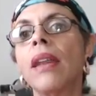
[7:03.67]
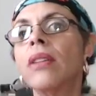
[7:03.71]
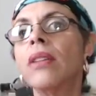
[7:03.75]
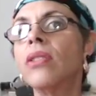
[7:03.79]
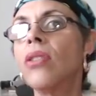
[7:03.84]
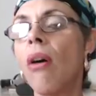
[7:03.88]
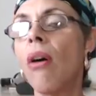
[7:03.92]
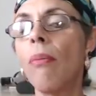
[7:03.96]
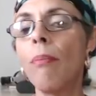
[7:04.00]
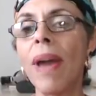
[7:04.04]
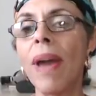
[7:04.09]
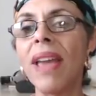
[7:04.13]
It's
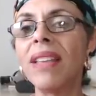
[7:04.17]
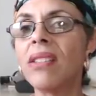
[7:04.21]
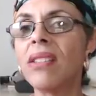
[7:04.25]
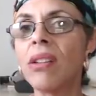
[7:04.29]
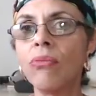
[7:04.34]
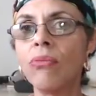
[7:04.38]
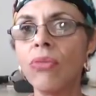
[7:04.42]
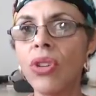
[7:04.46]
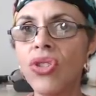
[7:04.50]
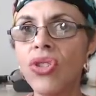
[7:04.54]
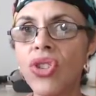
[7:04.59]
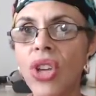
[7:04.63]
all based
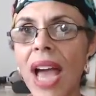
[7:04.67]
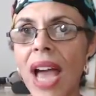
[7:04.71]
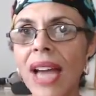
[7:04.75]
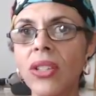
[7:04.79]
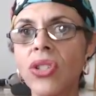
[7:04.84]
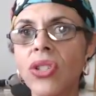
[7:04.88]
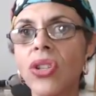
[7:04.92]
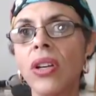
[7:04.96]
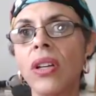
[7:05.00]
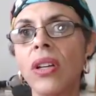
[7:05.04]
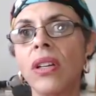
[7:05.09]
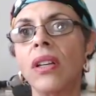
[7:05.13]
on
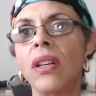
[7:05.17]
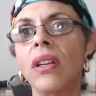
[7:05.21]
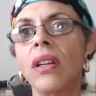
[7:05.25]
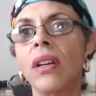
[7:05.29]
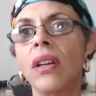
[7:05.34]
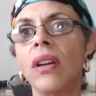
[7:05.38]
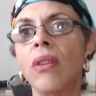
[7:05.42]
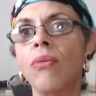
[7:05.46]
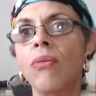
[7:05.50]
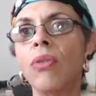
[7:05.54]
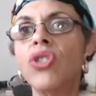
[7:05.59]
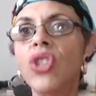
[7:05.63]
rejection.
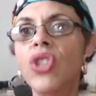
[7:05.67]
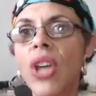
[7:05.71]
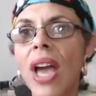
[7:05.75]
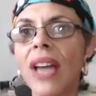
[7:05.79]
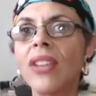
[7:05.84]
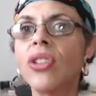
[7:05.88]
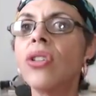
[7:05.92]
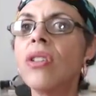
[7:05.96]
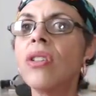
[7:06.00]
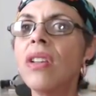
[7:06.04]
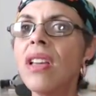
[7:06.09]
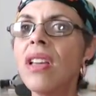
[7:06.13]

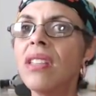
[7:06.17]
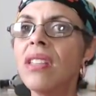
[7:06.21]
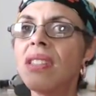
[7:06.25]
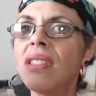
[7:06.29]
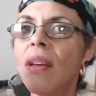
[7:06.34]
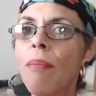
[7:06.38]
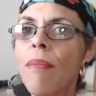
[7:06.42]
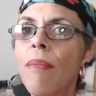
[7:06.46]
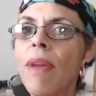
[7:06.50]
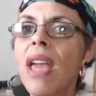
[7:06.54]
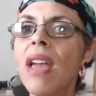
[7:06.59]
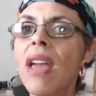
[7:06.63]
Rejection is the
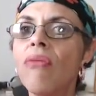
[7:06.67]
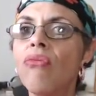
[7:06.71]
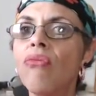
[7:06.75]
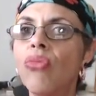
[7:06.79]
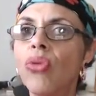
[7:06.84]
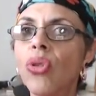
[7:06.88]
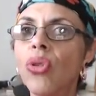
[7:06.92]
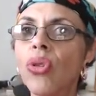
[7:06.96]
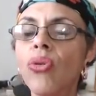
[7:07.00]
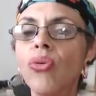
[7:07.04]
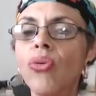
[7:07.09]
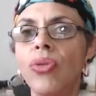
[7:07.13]
main
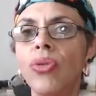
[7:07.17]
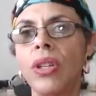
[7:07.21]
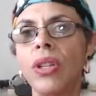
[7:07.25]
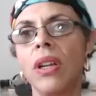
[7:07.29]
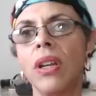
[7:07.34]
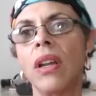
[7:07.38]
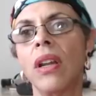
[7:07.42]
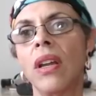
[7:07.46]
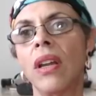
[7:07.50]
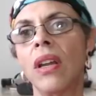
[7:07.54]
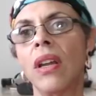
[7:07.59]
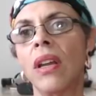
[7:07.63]
root.
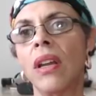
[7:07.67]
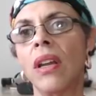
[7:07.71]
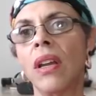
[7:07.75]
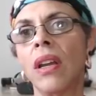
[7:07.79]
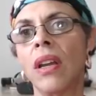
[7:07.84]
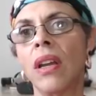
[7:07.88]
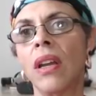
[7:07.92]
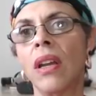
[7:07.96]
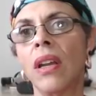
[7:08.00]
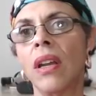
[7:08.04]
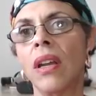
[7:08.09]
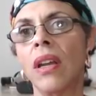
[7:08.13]

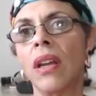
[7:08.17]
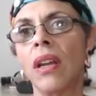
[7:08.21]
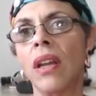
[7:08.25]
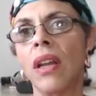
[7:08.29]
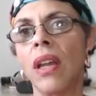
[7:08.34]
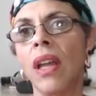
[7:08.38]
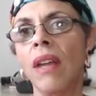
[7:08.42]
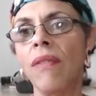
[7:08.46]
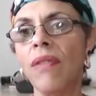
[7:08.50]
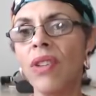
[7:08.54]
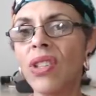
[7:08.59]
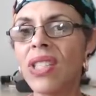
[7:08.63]

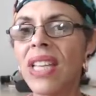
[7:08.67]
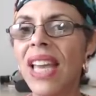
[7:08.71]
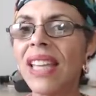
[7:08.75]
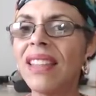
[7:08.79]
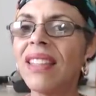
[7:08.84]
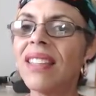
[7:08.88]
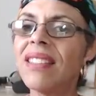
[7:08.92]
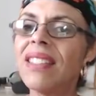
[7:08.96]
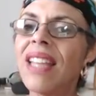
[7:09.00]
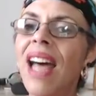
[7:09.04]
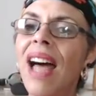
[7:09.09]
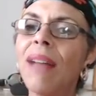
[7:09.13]
If you take
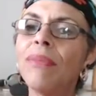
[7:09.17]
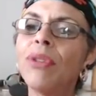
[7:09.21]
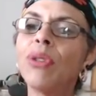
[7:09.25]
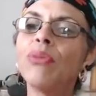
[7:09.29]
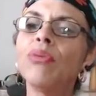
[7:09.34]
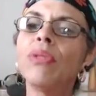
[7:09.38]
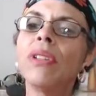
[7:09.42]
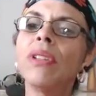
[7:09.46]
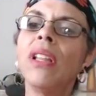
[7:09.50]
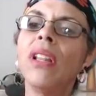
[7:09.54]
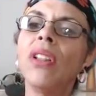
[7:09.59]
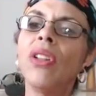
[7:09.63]
the time to
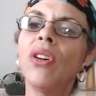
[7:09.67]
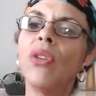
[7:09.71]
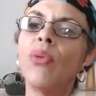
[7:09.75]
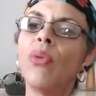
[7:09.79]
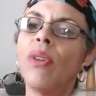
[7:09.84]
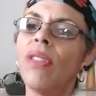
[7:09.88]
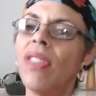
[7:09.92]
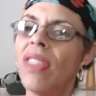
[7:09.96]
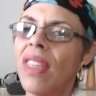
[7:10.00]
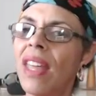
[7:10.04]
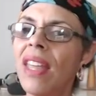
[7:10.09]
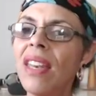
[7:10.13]
really look
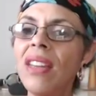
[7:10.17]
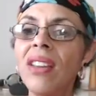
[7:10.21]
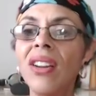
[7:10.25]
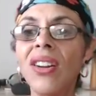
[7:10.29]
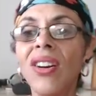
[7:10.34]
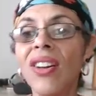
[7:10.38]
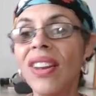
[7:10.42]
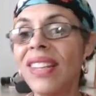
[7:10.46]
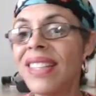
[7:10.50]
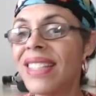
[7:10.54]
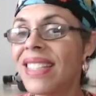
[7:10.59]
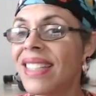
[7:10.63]
within, you're
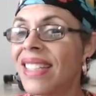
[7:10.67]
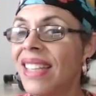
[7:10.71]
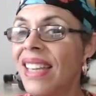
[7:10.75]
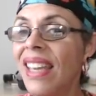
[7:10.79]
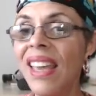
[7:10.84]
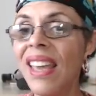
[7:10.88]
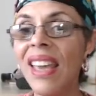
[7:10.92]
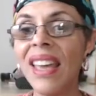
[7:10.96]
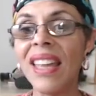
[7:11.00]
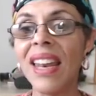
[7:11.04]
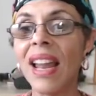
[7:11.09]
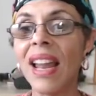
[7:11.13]
going to
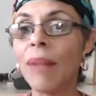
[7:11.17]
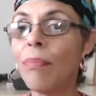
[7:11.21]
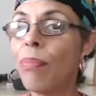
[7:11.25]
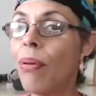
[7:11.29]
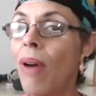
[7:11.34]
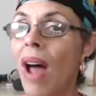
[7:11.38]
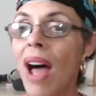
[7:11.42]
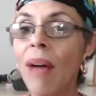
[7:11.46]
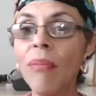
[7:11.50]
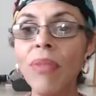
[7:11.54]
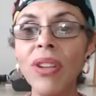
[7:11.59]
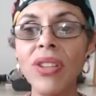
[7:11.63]
see it. I
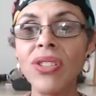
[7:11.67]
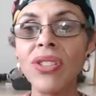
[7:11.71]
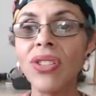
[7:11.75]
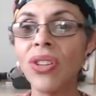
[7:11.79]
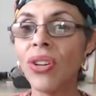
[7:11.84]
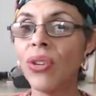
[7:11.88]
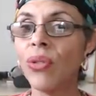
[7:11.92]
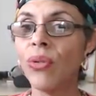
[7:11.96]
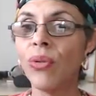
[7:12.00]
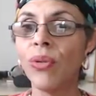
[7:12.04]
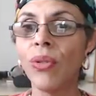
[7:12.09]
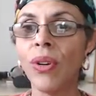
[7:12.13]
promise
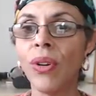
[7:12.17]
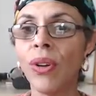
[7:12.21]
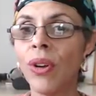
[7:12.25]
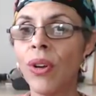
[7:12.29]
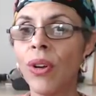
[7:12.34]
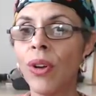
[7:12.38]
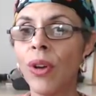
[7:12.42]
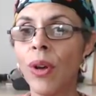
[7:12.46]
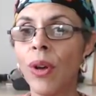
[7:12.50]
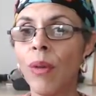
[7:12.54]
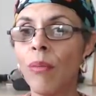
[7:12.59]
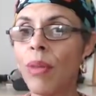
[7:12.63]
you.
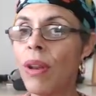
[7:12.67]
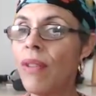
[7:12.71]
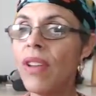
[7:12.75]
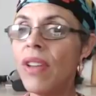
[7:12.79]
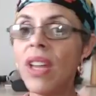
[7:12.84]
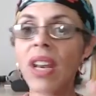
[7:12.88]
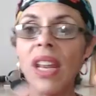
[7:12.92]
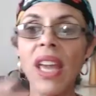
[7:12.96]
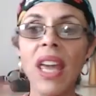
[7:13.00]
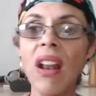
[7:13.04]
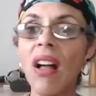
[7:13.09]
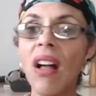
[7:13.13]
But if you're
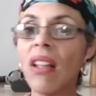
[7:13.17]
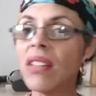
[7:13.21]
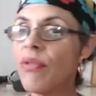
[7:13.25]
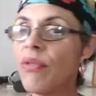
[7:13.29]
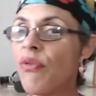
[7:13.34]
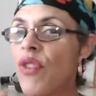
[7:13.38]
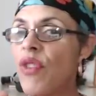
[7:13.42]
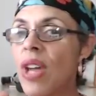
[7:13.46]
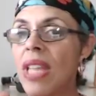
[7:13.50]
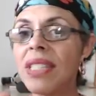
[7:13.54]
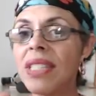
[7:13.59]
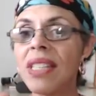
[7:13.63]
going to get all
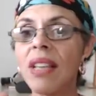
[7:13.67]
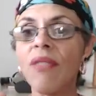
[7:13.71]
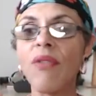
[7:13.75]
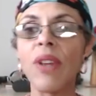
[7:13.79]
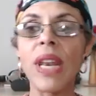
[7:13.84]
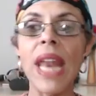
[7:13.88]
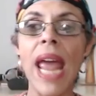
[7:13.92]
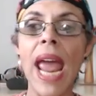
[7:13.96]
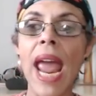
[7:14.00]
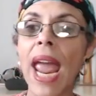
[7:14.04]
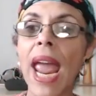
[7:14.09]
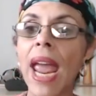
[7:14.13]
defensive
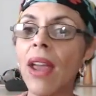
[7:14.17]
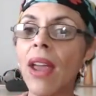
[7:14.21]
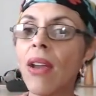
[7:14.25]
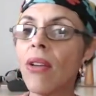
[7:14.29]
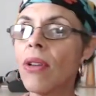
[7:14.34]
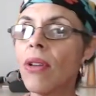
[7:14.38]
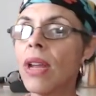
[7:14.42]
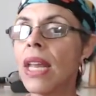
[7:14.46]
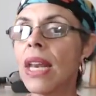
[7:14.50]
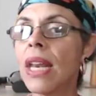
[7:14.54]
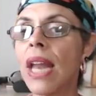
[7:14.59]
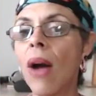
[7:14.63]
and
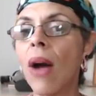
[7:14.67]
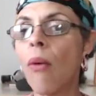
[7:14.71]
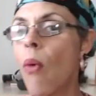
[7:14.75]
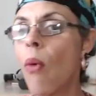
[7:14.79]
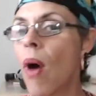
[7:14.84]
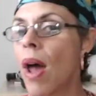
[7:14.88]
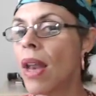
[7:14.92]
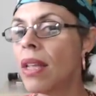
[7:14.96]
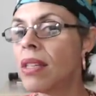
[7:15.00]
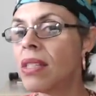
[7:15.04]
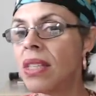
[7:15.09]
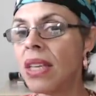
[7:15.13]
angry and not
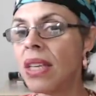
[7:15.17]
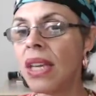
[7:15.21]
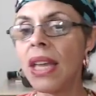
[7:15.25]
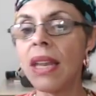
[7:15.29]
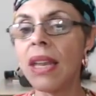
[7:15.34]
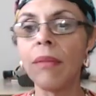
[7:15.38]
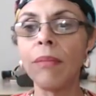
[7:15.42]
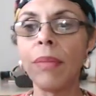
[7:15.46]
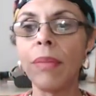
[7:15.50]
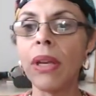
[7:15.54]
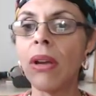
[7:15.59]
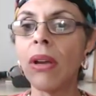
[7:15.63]
want to see
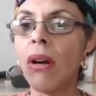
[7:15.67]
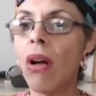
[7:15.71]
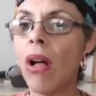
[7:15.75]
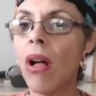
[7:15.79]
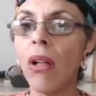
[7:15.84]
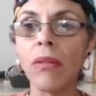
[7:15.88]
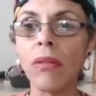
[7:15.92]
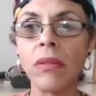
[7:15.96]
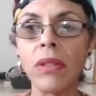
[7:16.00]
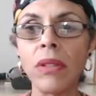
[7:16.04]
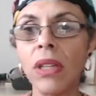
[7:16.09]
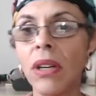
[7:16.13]
it and be
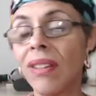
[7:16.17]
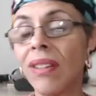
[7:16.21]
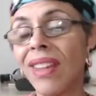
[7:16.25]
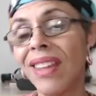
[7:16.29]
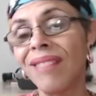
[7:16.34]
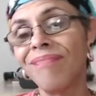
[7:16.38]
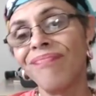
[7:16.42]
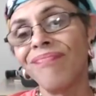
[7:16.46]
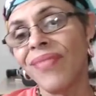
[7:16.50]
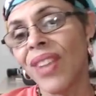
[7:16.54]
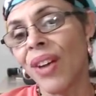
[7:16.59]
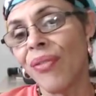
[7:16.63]
all, you know,
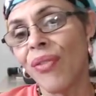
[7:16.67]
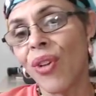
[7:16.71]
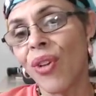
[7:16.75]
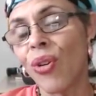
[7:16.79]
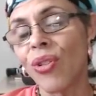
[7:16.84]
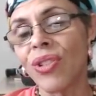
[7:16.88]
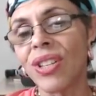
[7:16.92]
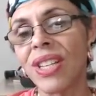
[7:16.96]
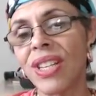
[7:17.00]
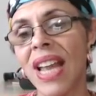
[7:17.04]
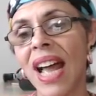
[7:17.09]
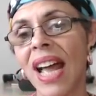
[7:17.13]
then of
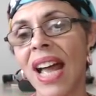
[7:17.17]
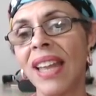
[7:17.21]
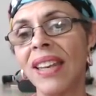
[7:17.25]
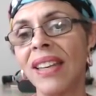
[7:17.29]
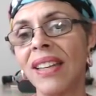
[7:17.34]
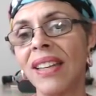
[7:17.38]
course not.